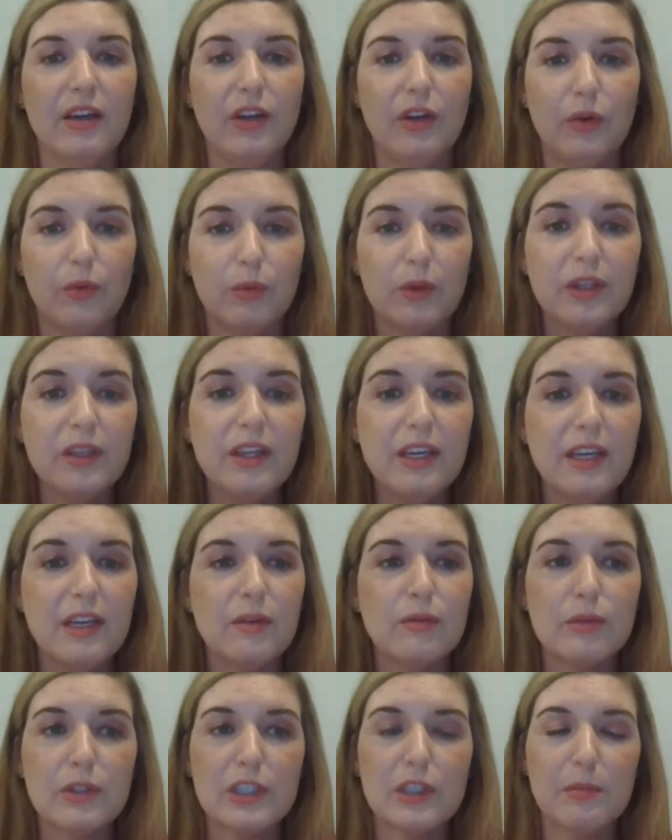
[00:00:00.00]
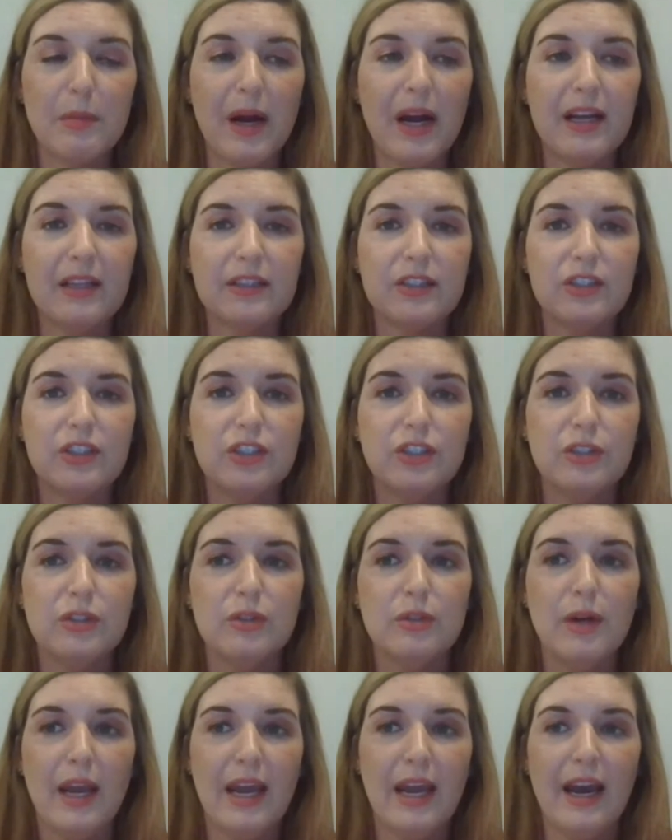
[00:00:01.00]
you know, really in response
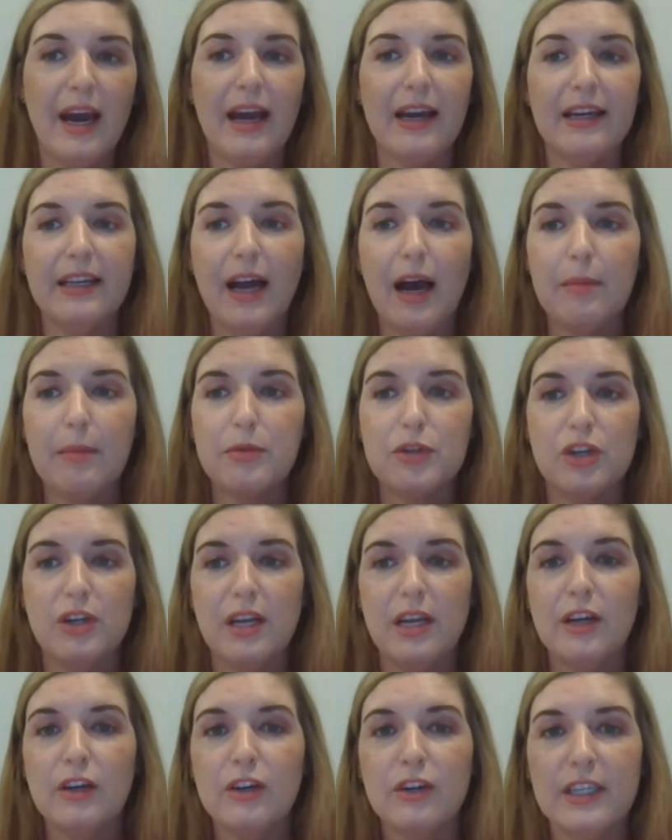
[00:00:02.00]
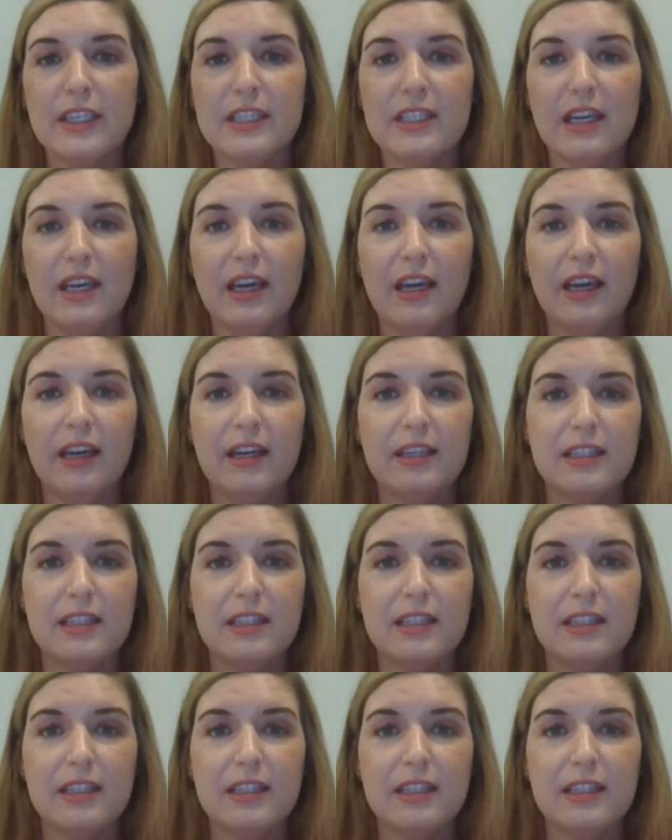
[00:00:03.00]
to A I adoption increasing.